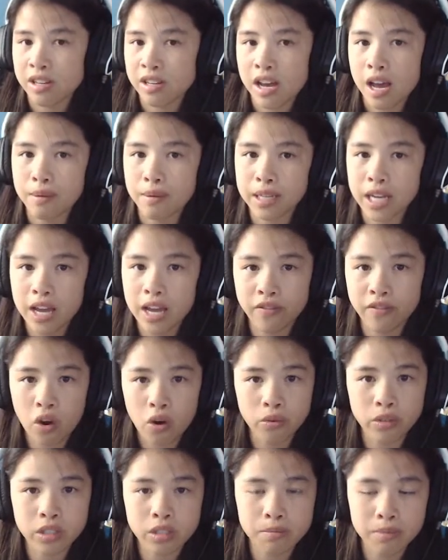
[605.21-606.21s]
I mean, I've
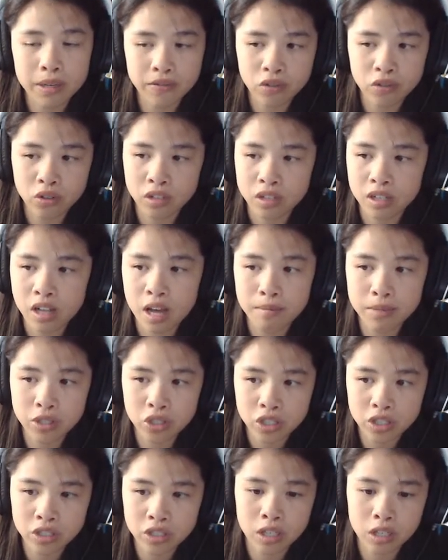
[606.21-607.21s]
always been for climate change.